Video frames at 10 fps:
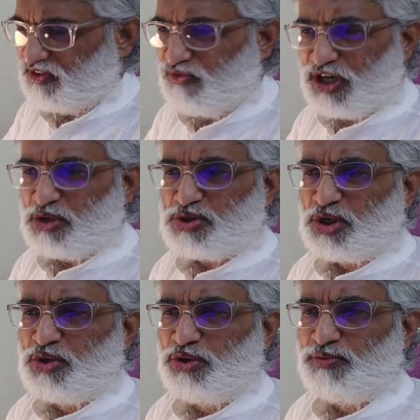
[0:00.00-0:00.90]
What you
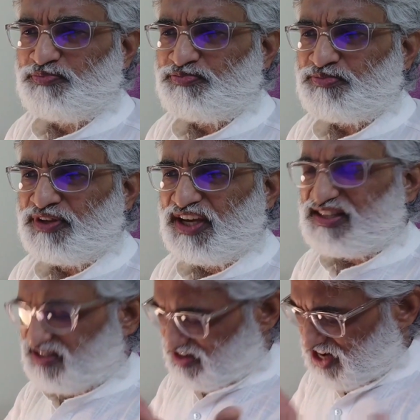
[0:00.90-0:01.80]
should do?
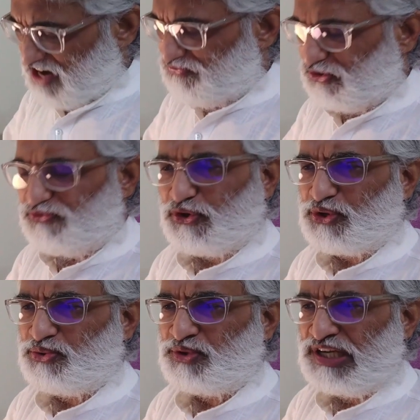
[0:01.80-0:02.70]
It's shameful for
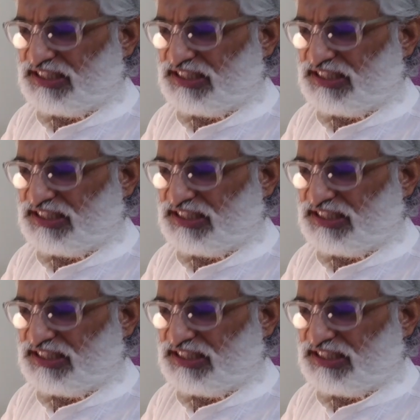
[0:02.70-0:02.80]
you.